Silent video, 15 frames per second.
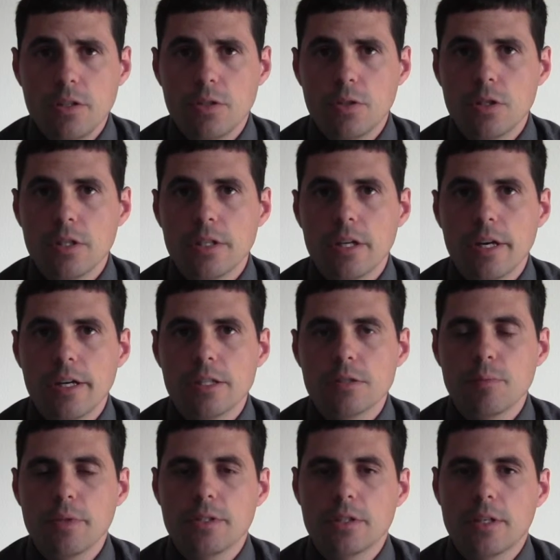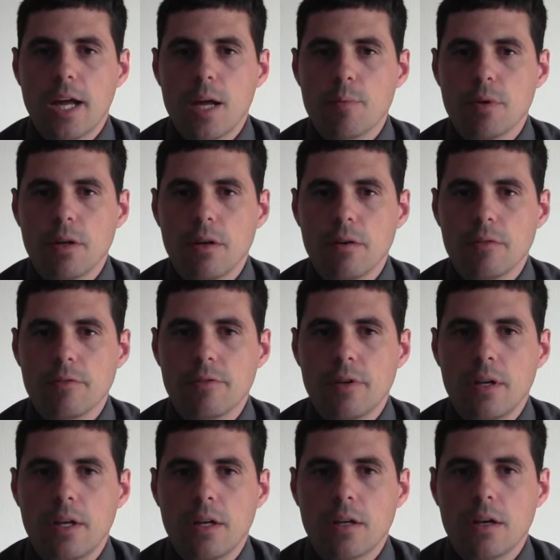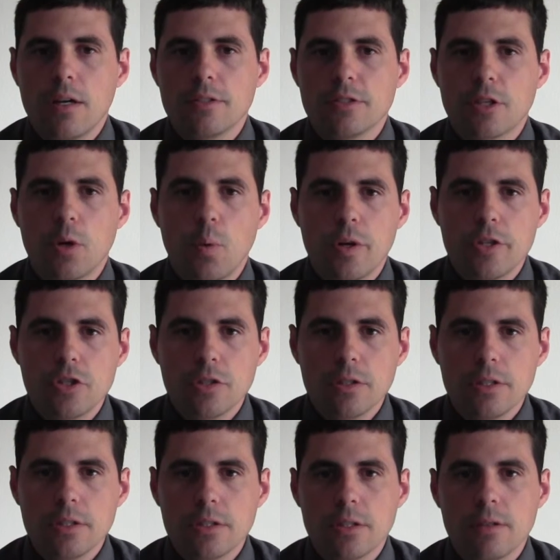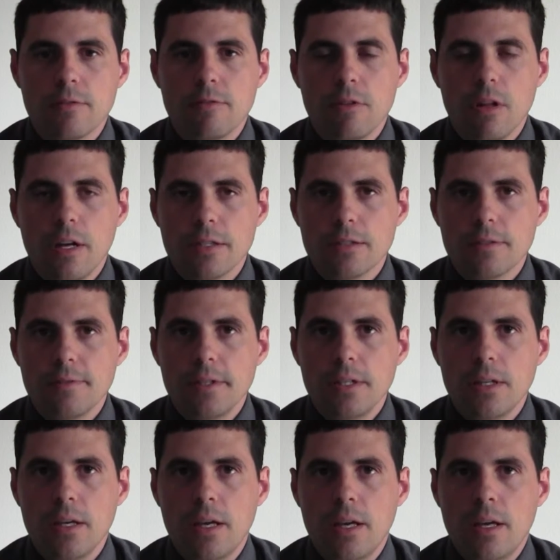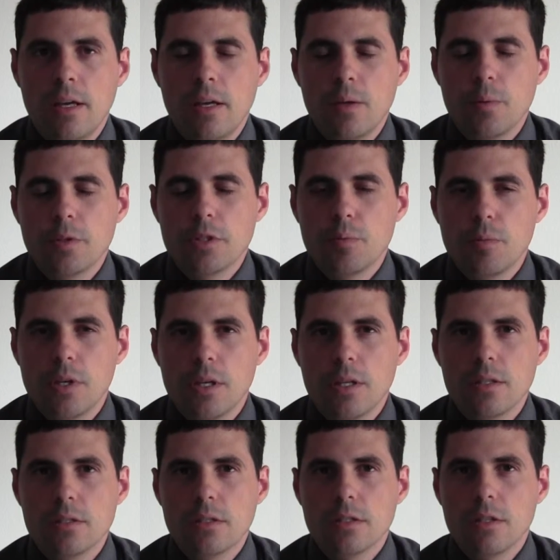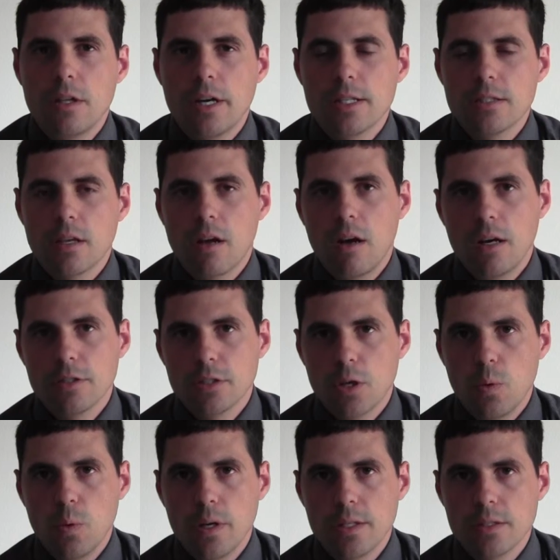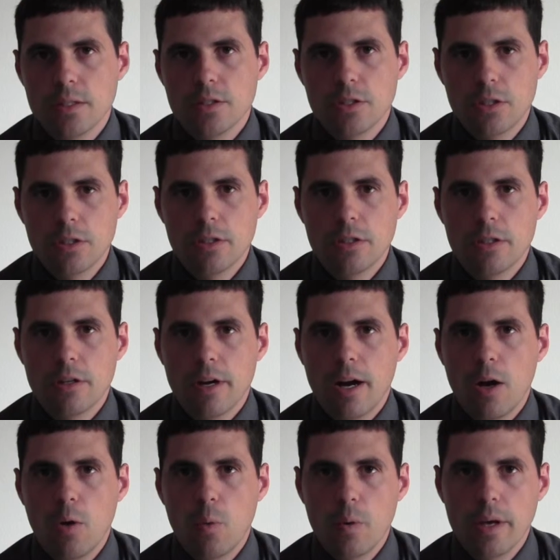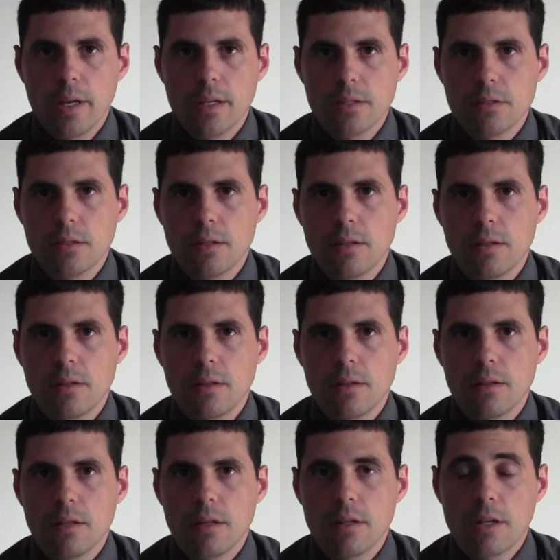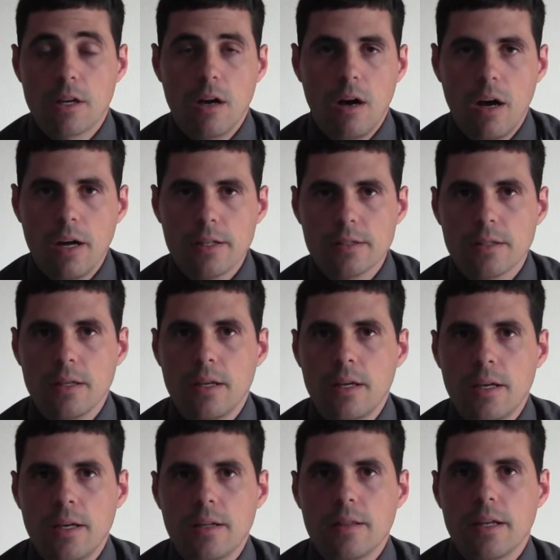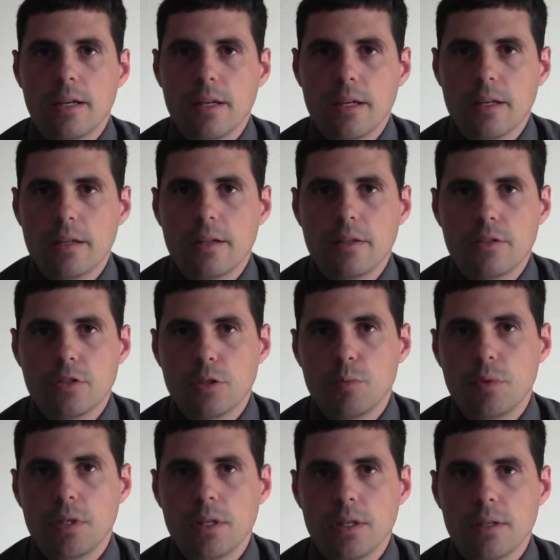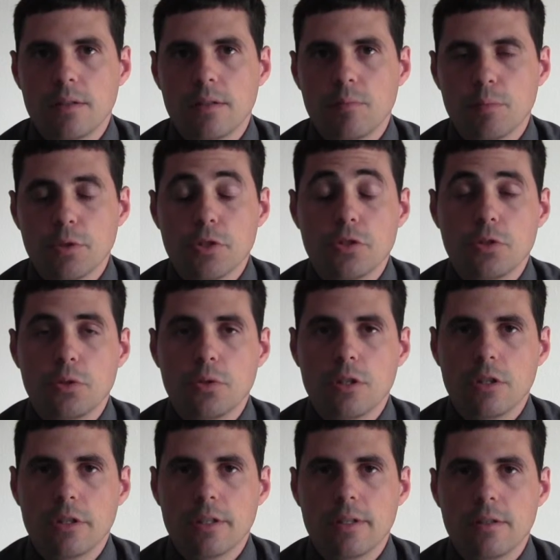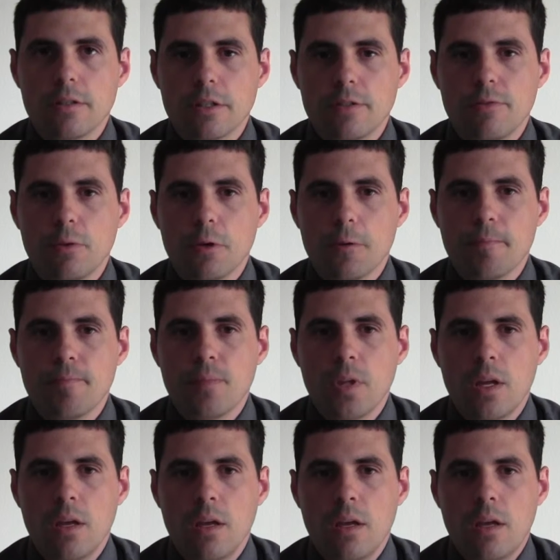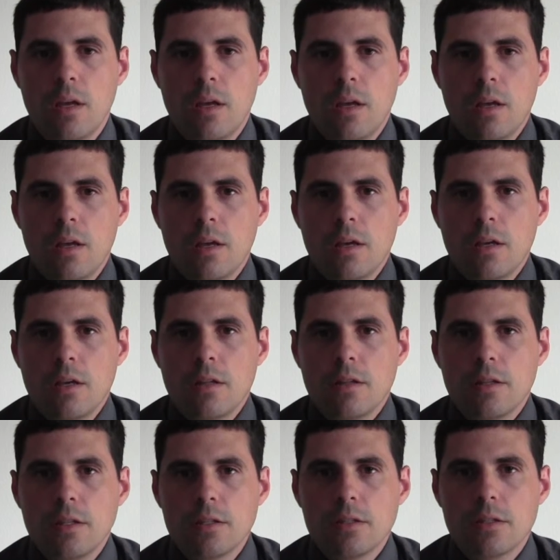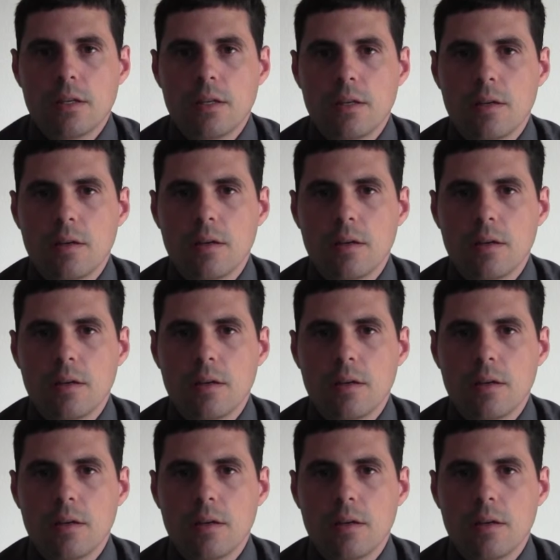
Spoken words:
Utilitarianism is a type of consequentialist philosophy, which means as long as the consequence is good or outweighs the cost, then it should be pursued and looked for. This